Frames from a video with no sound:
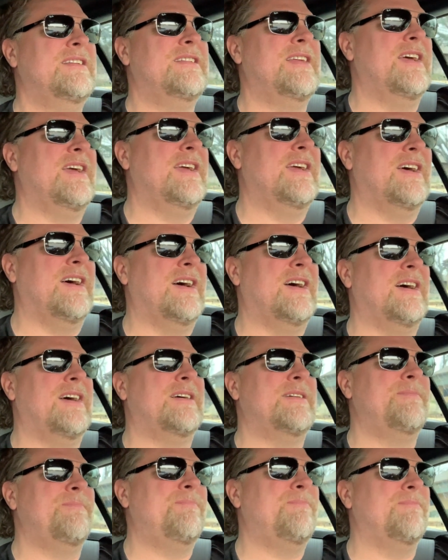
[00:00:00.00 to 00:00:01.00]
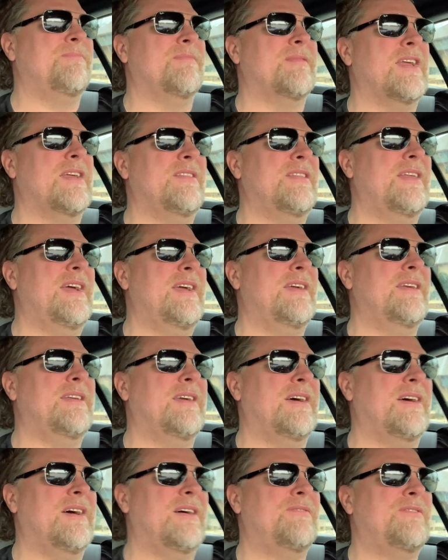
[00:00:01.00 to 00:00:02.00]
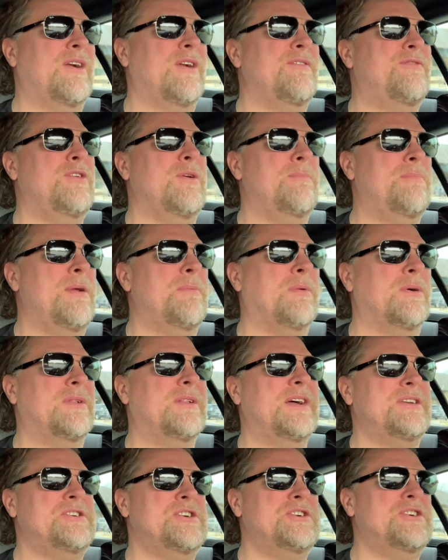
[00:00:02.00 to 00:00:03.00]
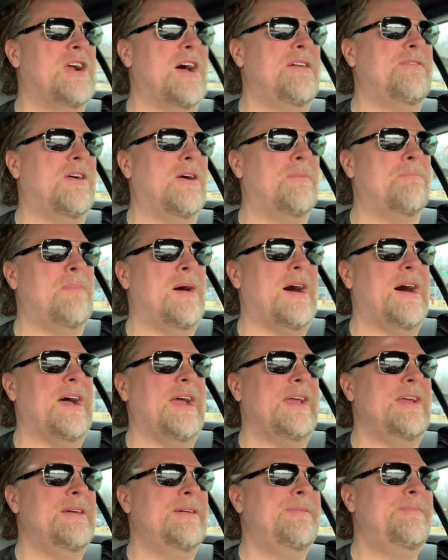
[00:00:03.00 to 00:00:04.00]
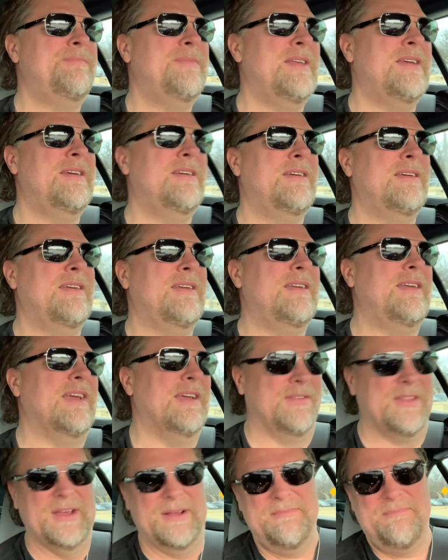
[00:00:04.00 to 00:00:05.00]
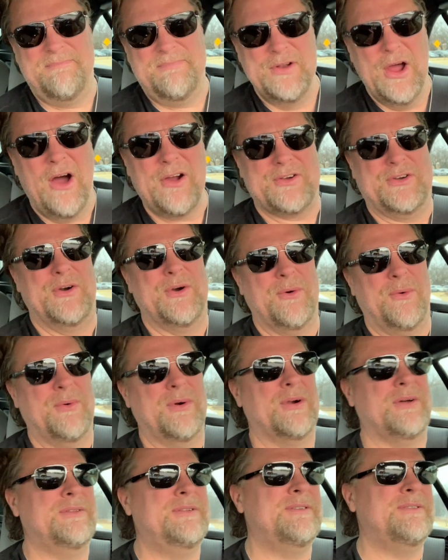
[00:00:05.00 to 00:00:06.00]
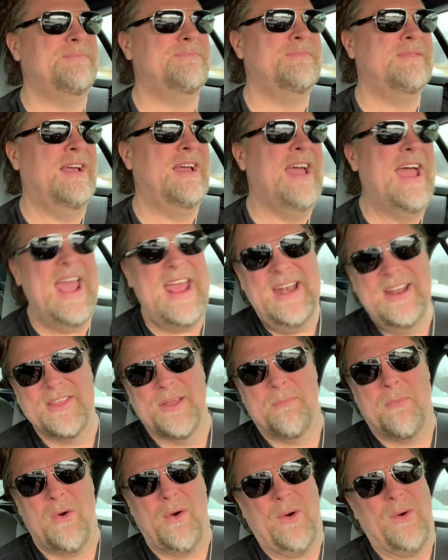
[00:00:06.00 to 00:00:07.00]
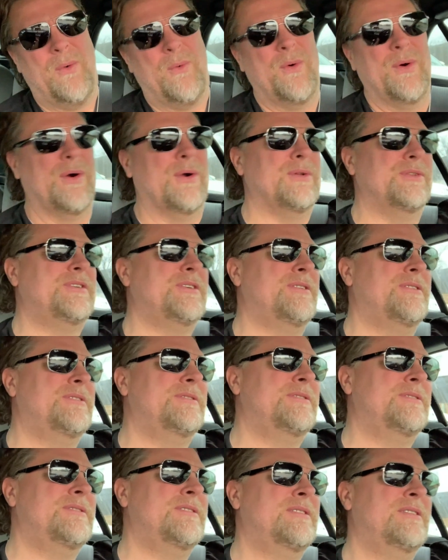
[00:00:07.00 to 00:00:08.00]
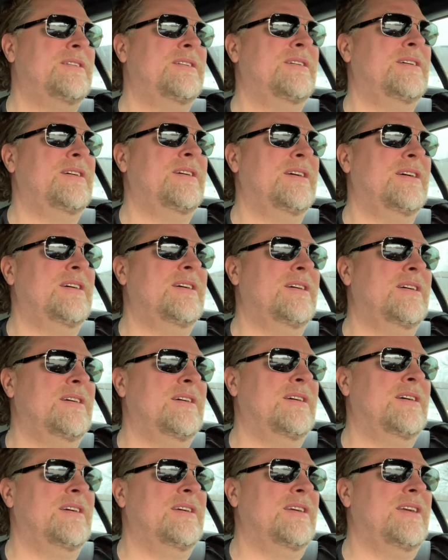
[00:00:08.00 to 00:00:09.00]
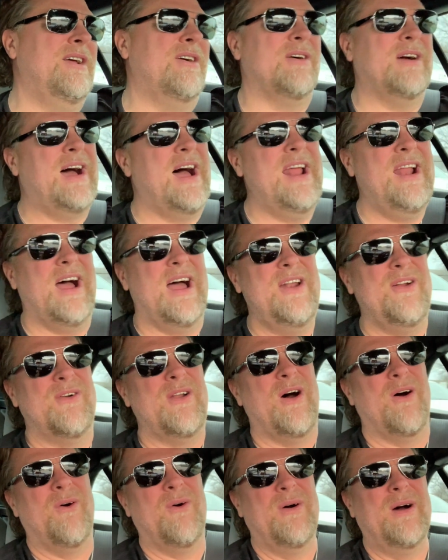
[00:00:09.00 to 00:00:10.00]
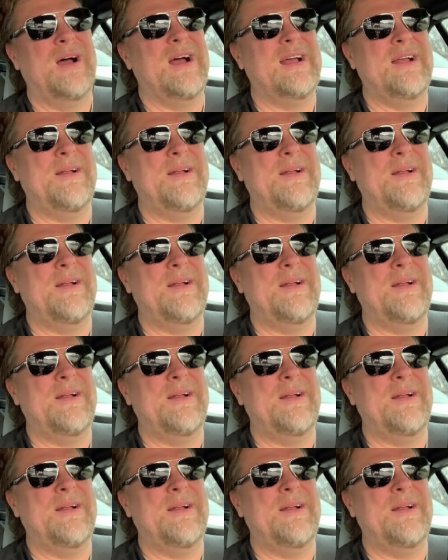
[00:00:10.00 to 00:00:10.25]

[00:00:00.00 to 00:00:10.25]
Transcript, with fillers: they uh, they uh, very few people let you drive on by in the doctrinal world and in the moral world. You know, I, I don't know